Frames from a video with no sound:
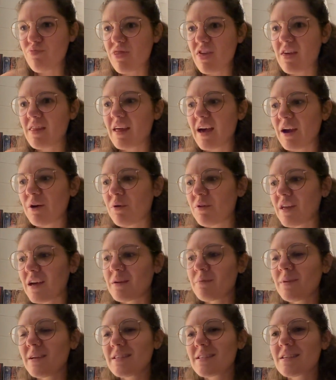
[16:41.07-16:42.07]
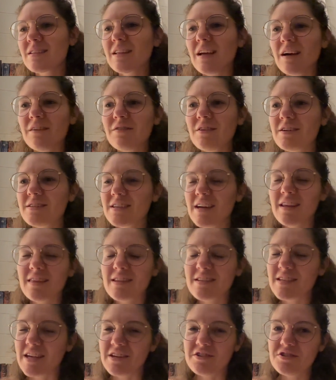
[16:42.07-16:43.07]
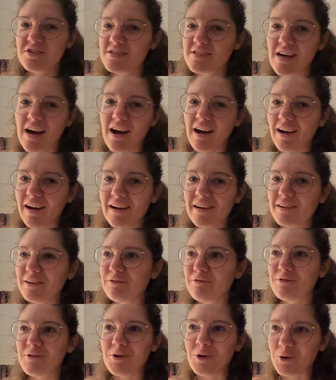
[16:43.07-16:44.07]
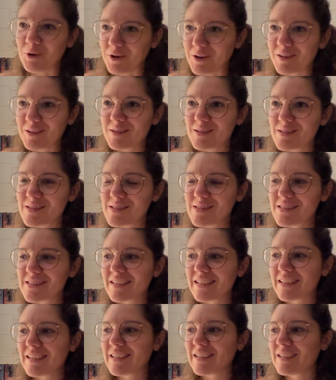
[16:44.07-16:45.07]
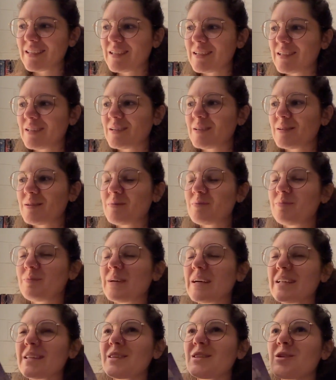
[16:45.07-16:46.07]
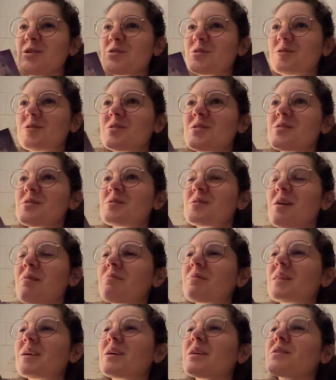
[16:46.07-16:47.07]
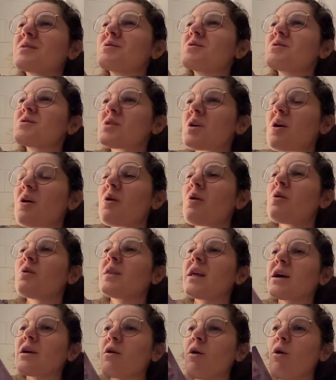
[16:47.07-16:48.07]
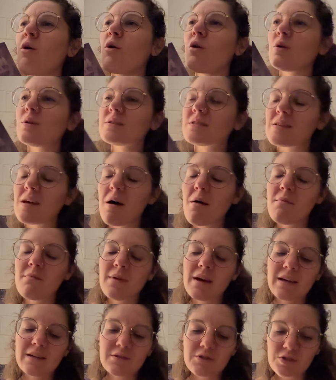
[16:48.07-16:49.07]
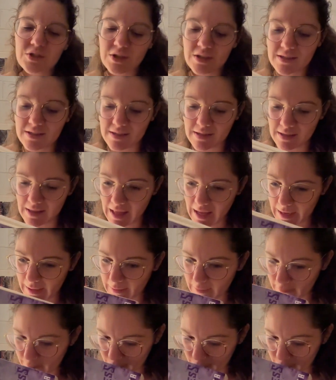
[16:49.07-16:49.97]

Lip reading: Like with enemies to lover, it's like the tension's hot, of course, but there's just something so like wholesome and just like